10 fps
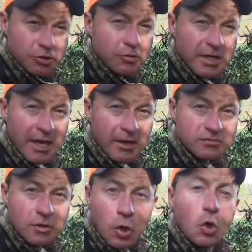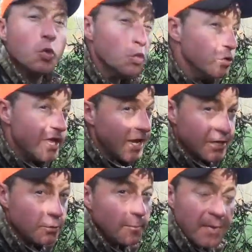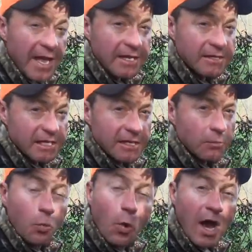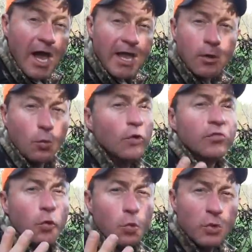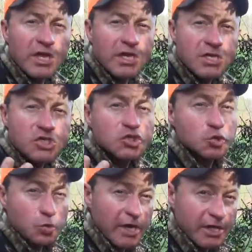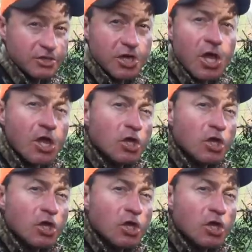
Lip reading: shooting house, we had to abandon it. Why? Well, the wind switched.